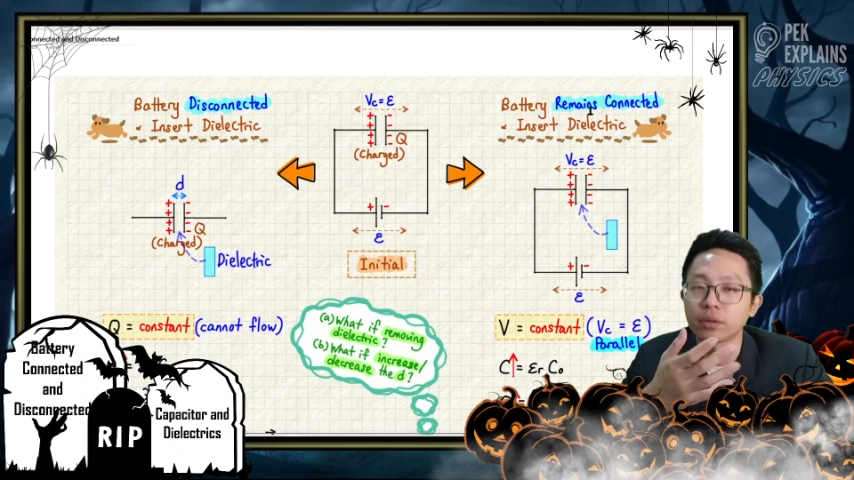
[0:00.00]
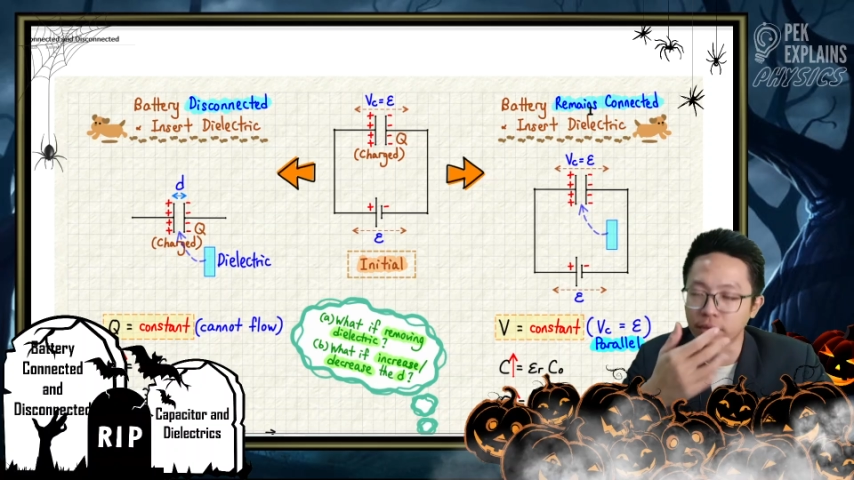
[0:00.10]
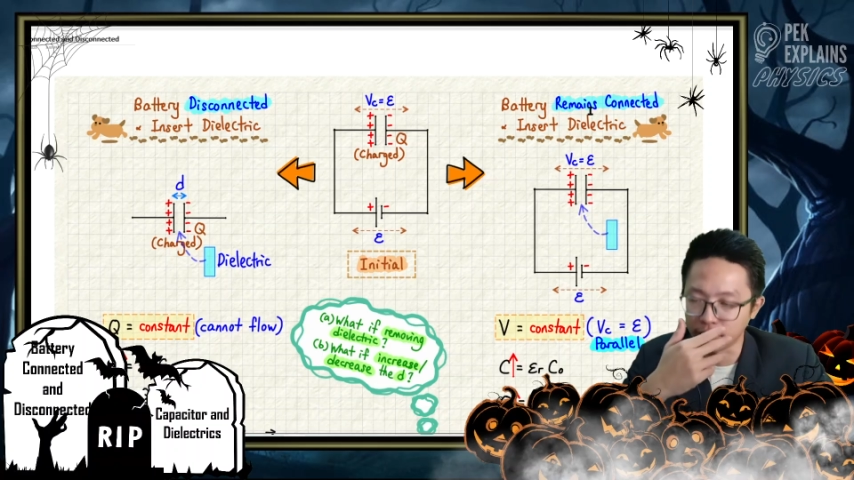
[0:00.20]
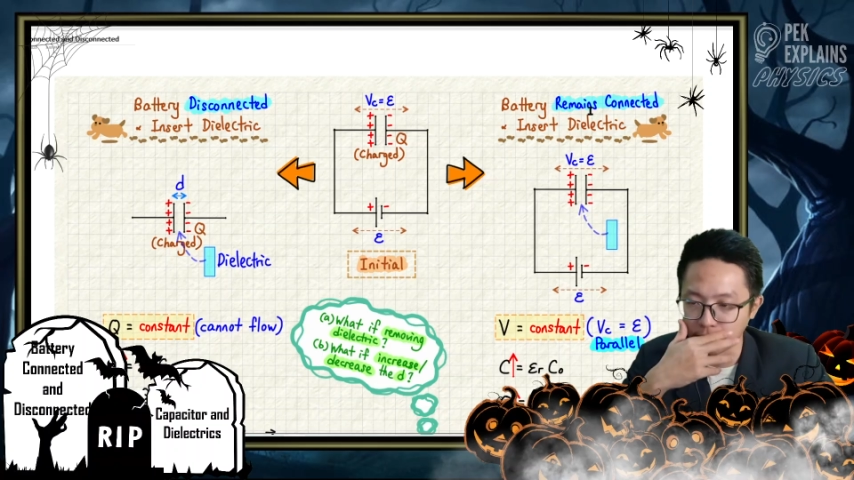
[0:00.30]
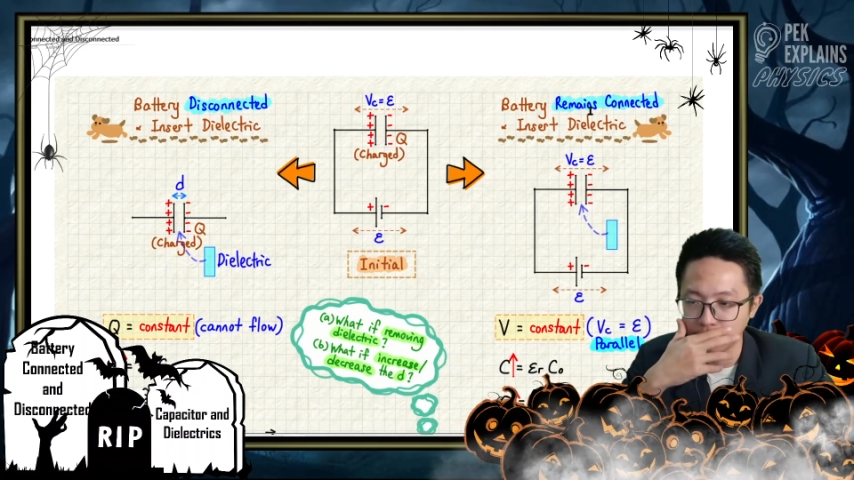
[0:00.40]

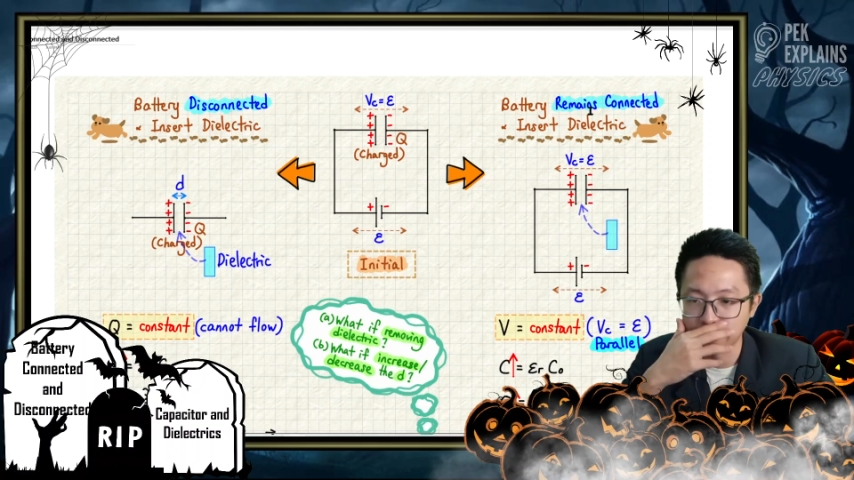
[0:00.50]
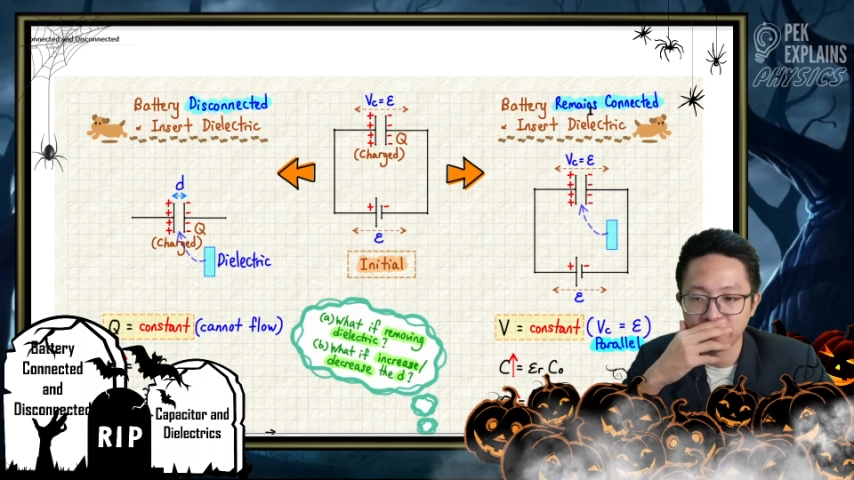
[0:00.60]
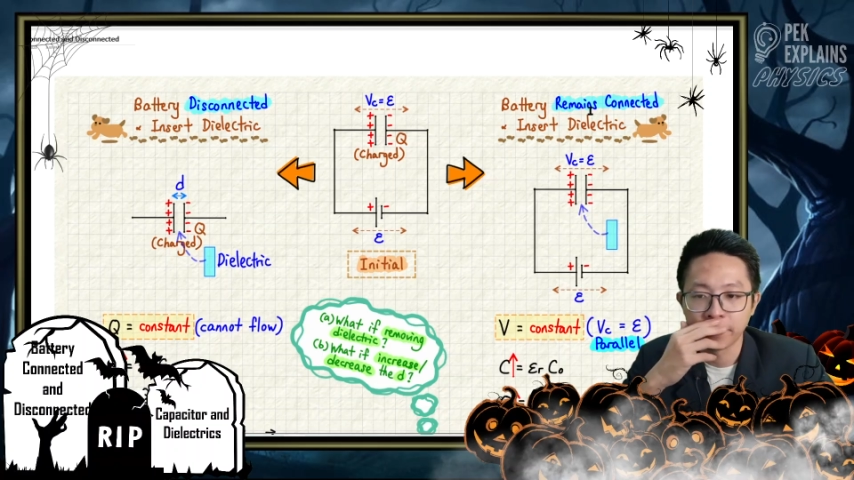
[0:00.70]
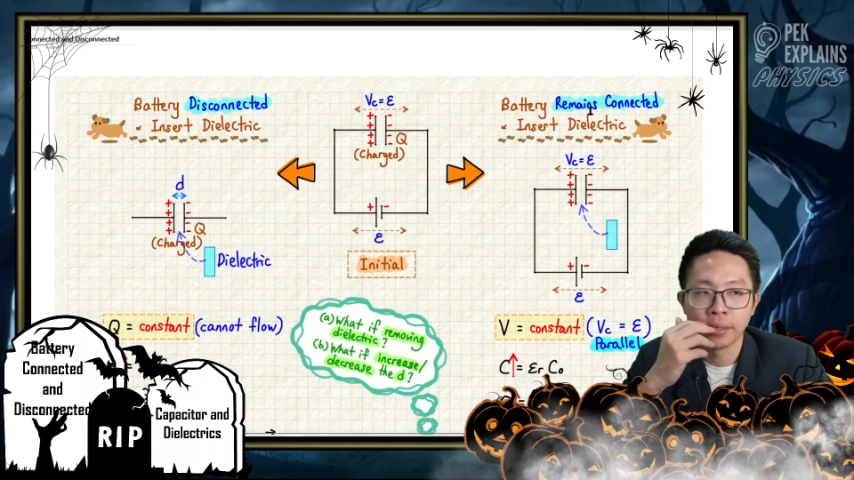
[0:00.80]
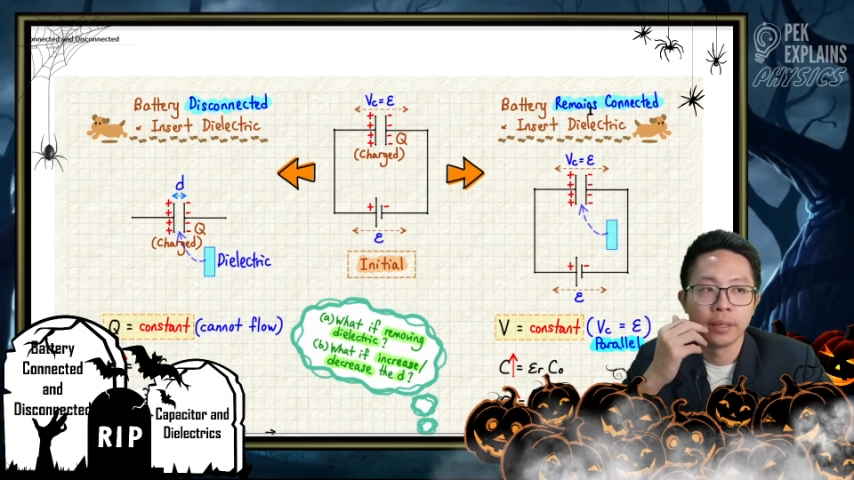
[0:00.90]
connected.
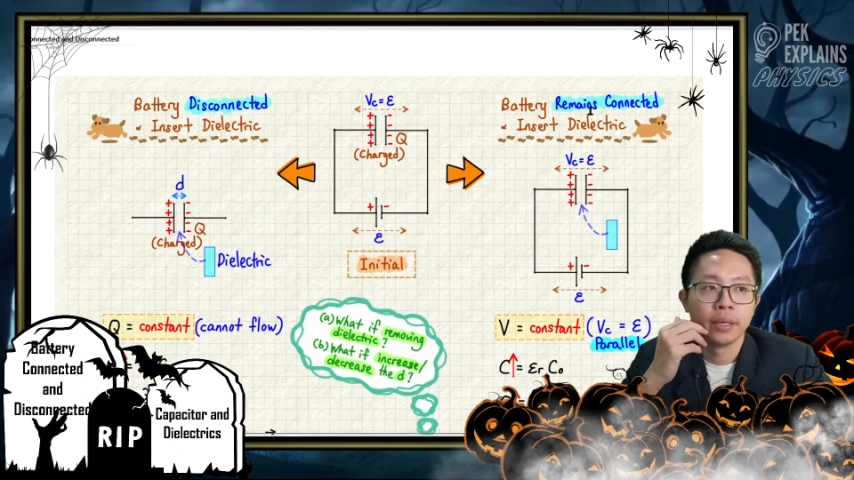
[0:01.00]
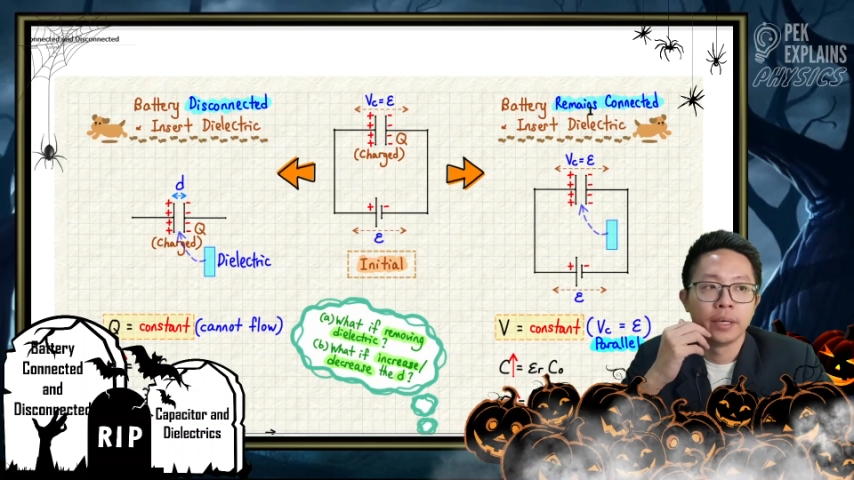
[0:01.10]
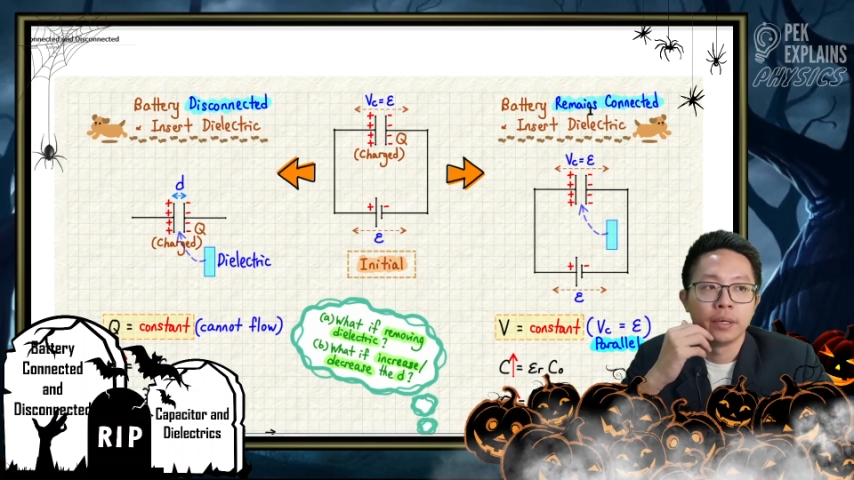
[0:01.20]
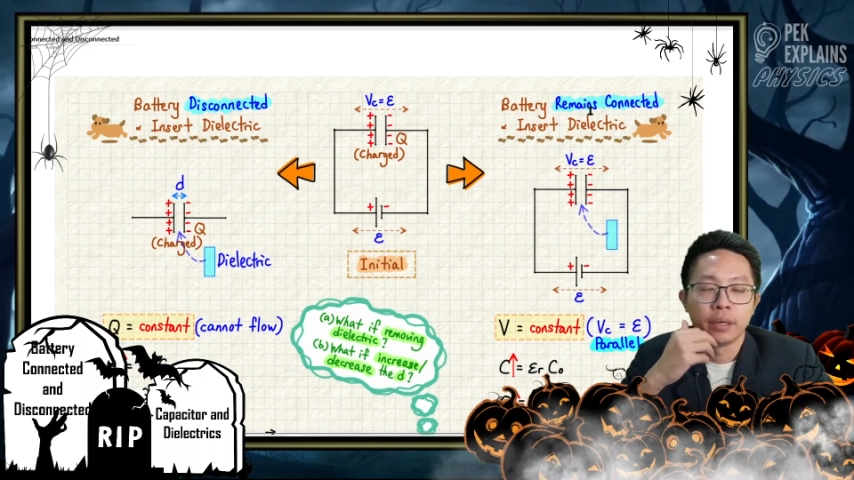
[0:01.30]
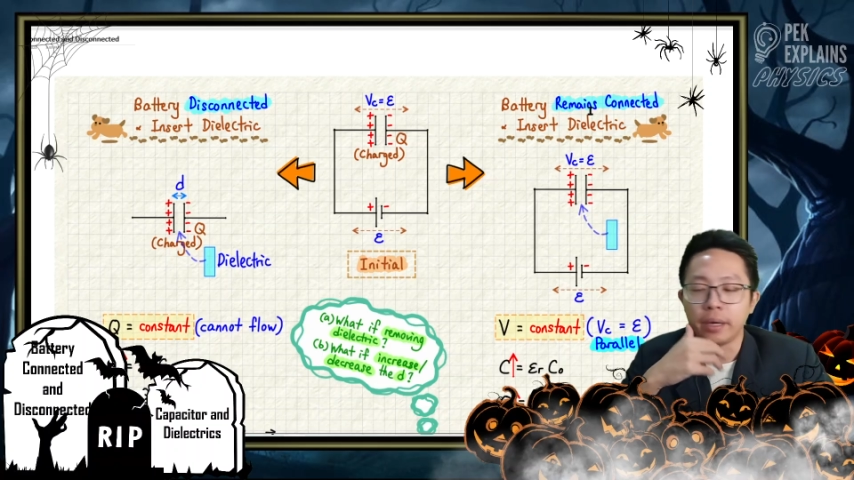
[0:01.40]

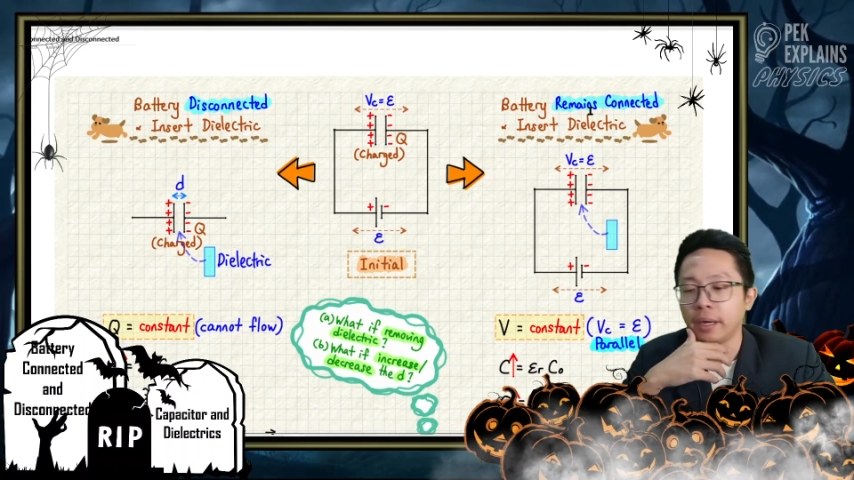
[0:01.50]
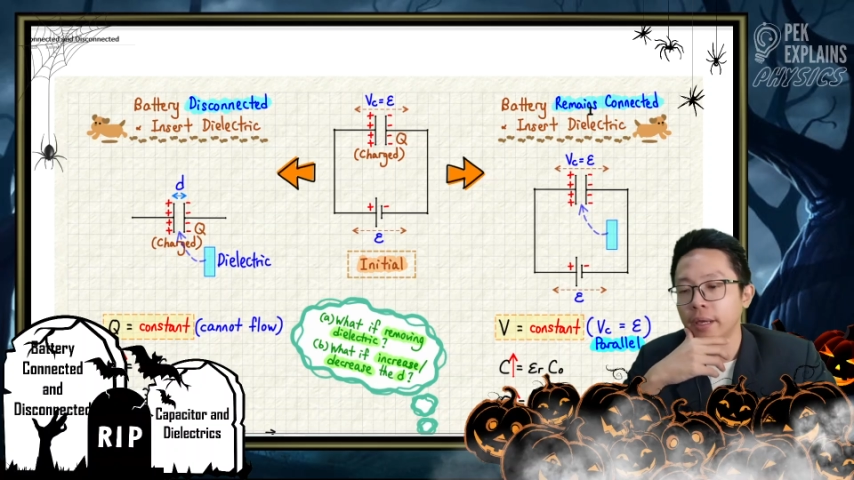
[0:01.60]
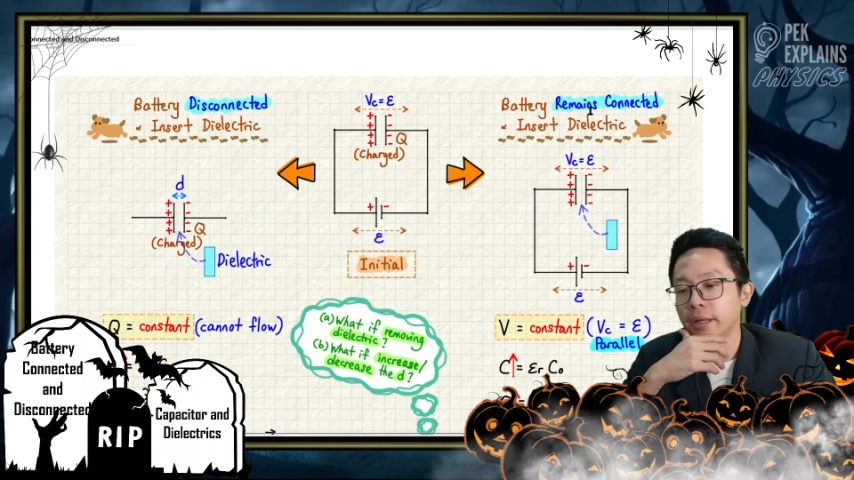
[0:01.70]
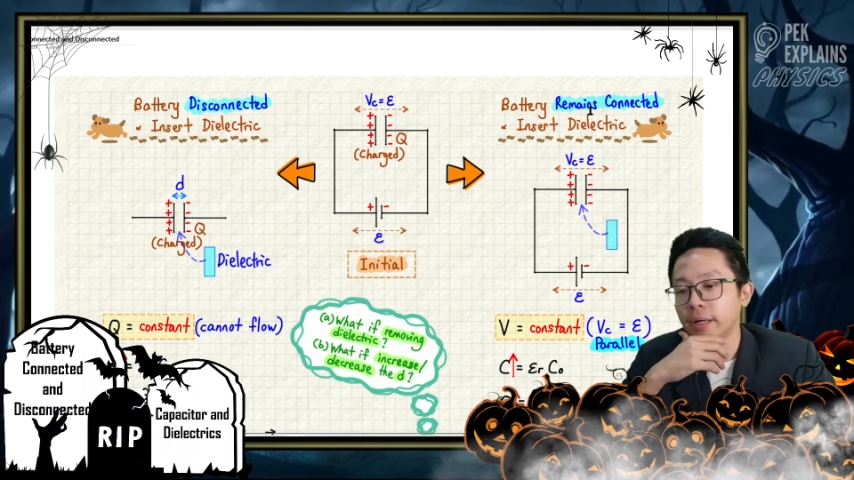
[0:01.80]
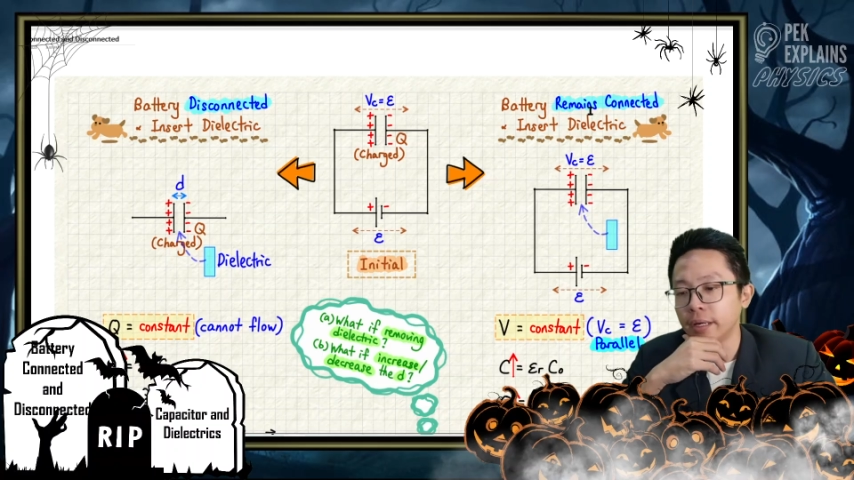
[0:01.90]
And